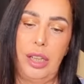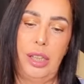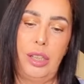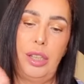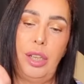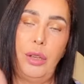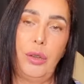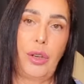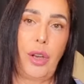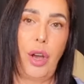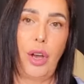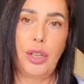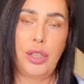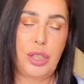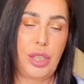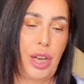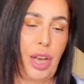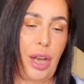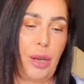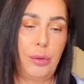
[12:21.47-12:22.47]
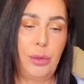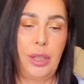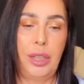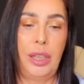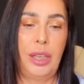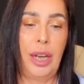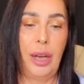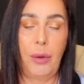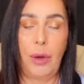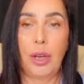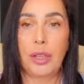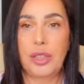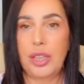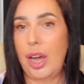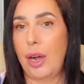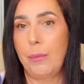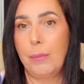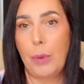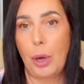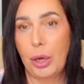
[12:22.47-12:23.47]
You guys know, you know, I
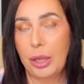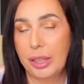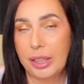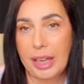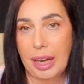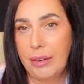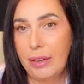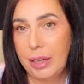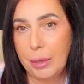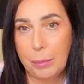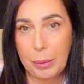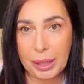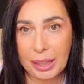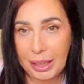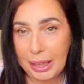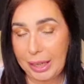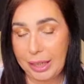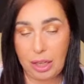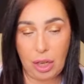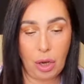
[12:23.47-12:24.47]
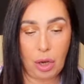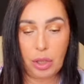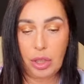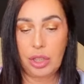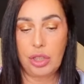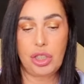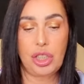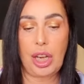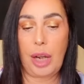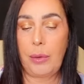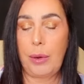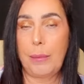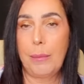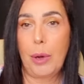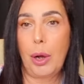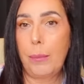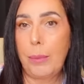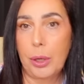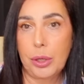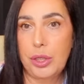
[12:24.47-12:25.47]
don't mind getting a bikini on and showing
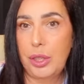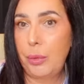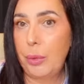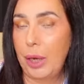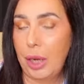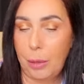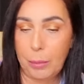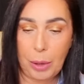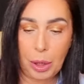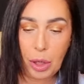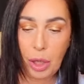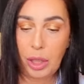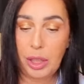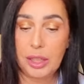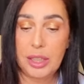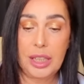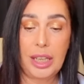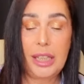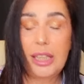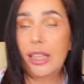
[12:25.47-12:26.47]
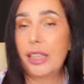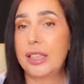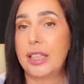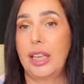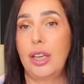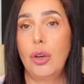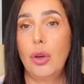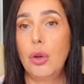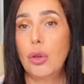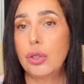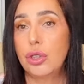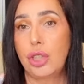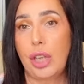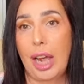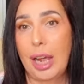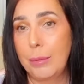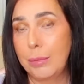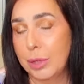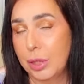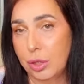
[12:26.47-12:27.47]
my body when I'm on holiday. You see all
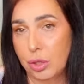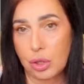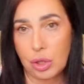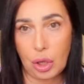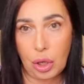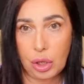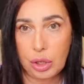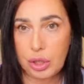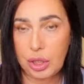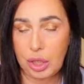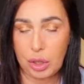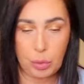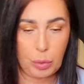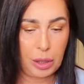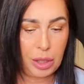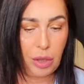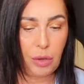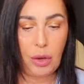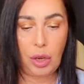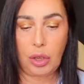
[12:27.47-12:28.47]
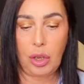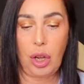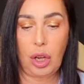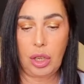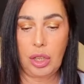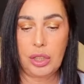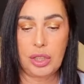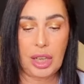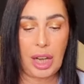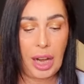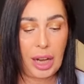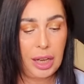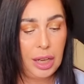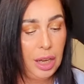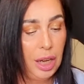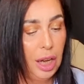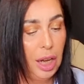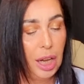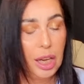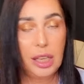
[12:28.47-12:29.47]
shapes and sizes when you're on holiday.
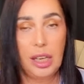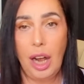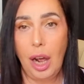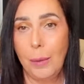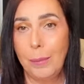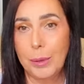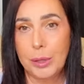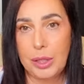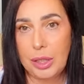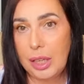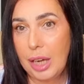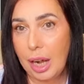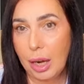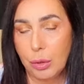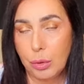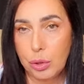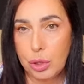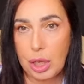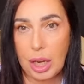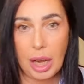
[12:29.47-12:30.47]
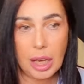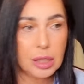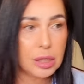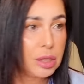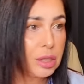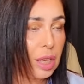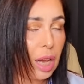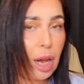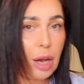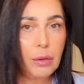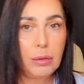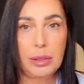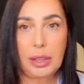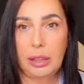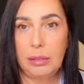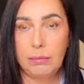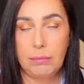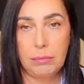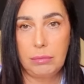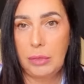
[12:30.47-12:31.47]
Nobody knows yet, so,
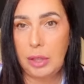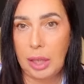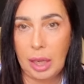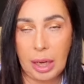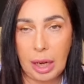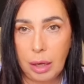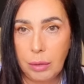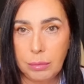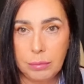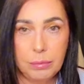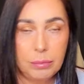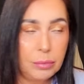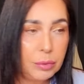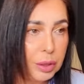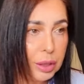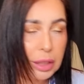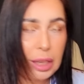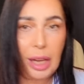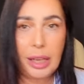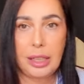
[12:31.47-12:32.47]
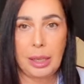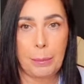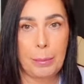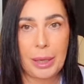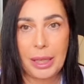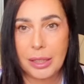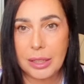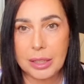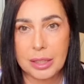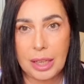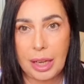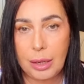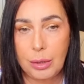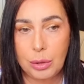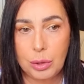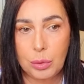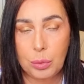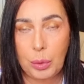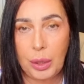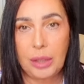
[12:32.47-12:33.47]
you know, get your bits
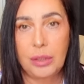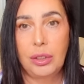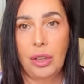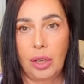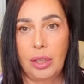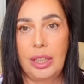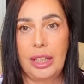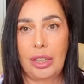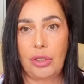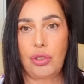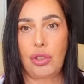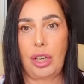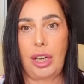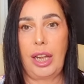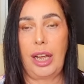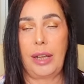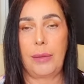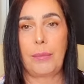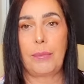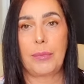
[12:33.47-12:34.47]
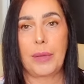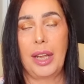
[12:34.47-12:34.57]
out. Well, not literally.